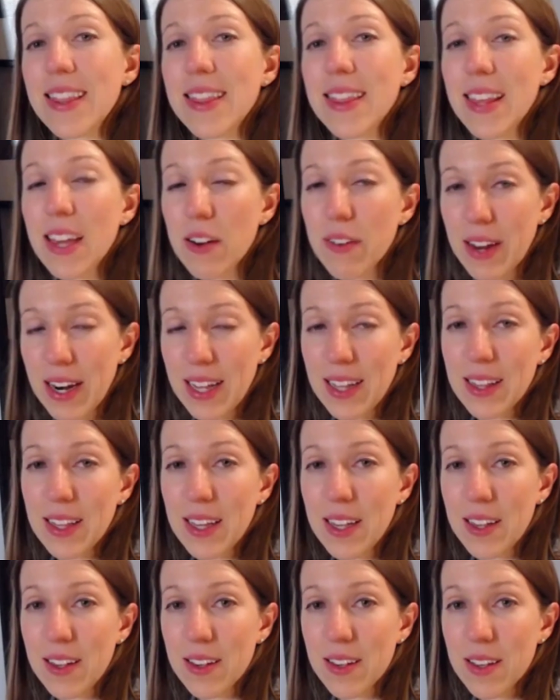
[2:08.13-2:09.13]

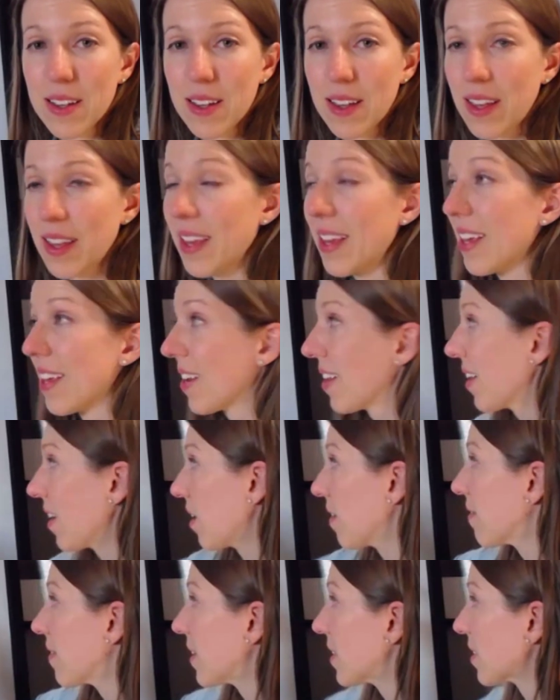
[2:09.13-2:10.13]
Theoretically, any
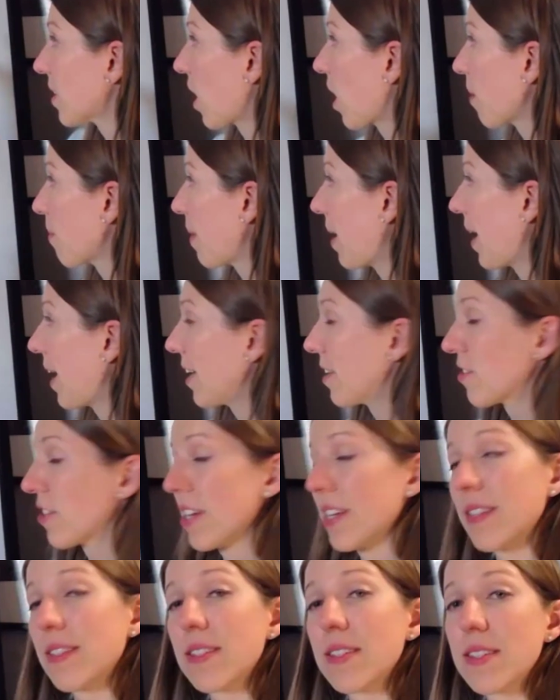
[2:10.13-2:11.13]
of these
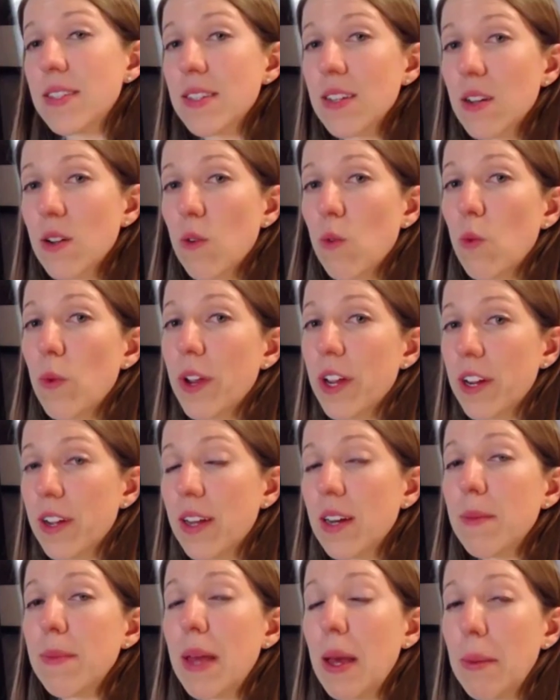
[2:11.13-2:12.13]
carbohydrates, we're going
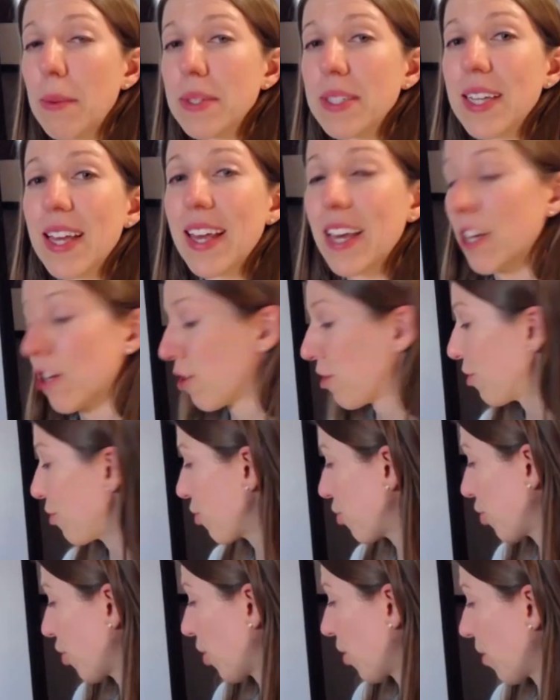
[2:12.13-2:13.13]
to be able to get
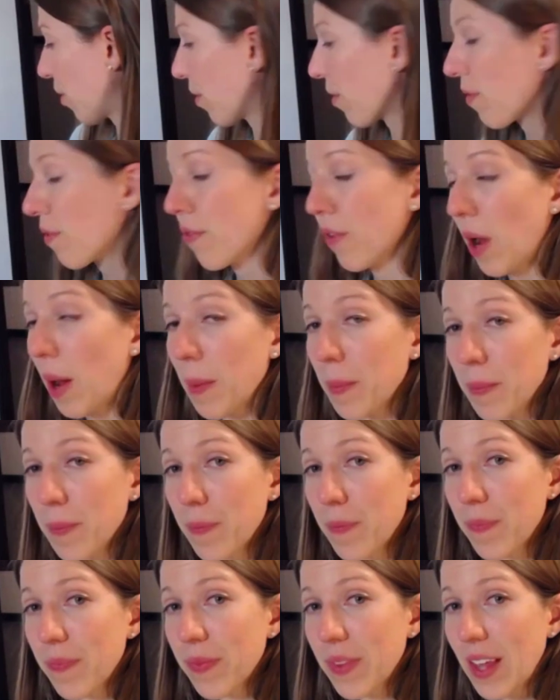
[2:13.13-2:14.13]
sugar from.
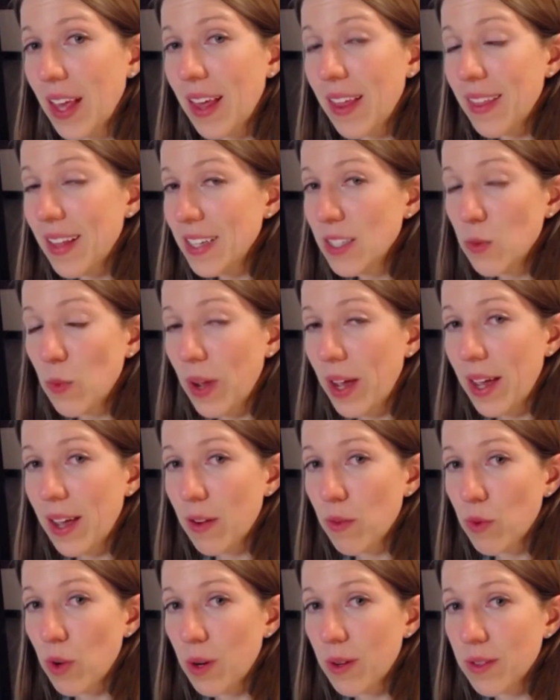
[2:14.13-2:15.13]
That's why I
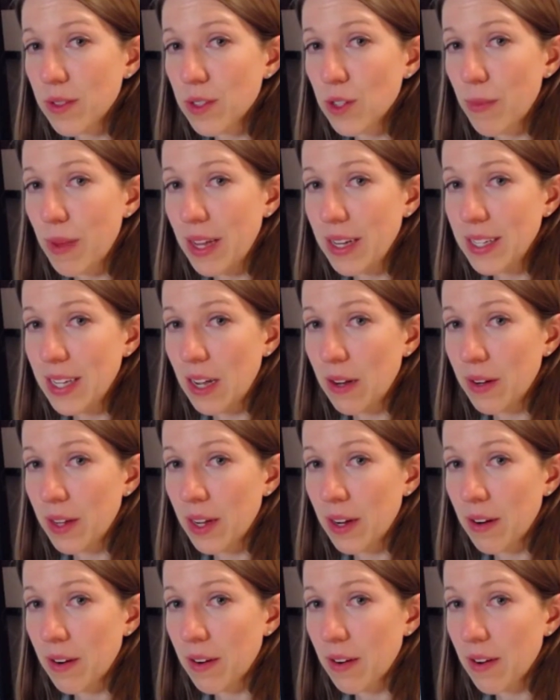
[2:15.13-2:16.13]
wrote it so big down
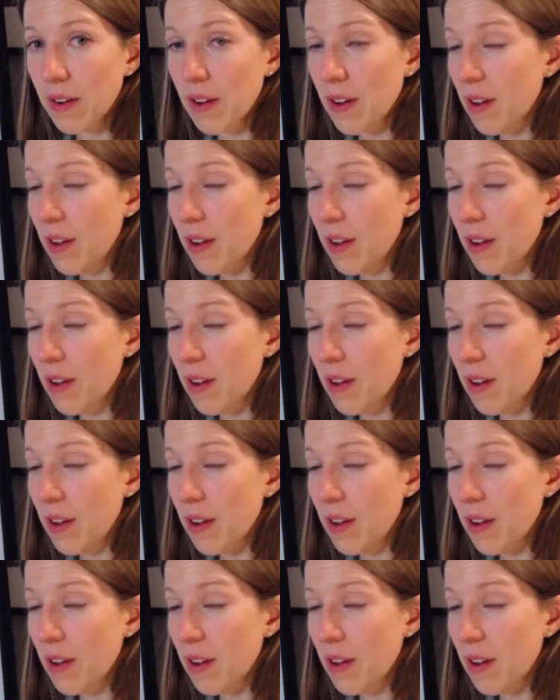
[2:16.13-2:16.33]
here.